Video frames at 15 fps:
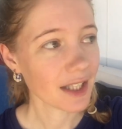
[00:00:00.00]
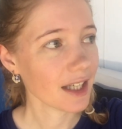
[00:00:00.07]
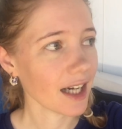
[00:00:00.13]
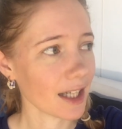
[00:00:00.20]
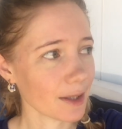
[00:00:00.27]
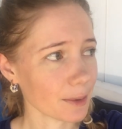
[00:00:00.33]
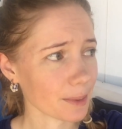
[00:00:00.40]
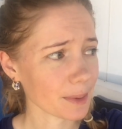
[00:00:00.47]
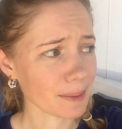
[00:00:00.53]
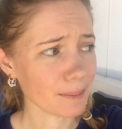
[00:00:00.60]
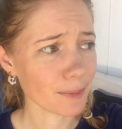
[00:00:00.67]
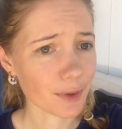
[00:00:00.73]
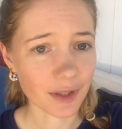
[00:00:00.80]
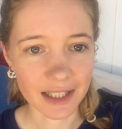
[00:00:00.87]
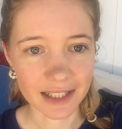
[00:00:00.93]
Uh, we're probably
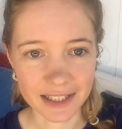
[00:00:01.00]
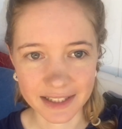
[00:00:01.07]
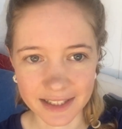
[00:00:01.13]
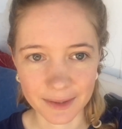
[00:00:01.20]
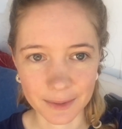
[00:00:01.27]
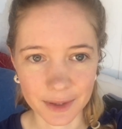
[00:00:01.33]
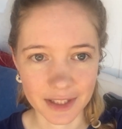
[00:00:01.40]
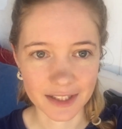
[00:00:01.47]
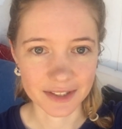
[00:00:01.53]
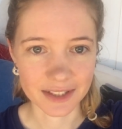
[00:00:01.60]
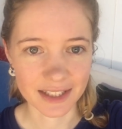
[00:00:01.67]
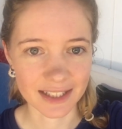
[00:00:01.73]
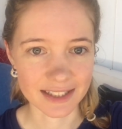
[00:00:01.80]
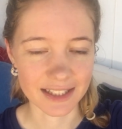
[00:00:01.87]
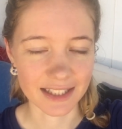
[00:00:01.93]
more likely to get one here in
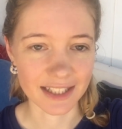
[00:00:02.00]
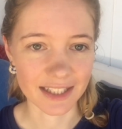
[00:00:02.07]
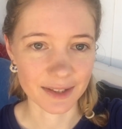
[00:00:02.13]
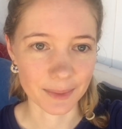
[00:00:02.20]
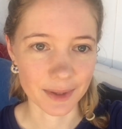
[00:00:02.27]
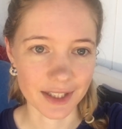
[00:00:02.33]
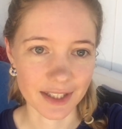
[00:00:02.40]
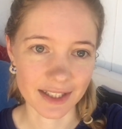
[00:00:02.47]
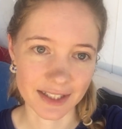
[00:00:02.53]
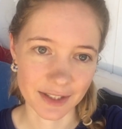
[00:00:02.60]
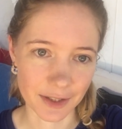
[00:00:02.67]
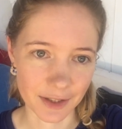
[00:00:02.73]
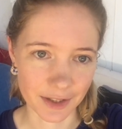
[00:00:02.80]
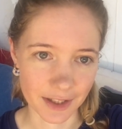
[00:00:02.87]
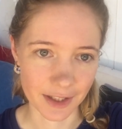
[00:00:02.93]
Tanzania than we are in
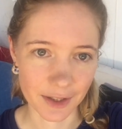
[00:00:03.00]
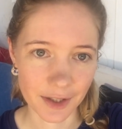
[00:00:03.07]
Congo.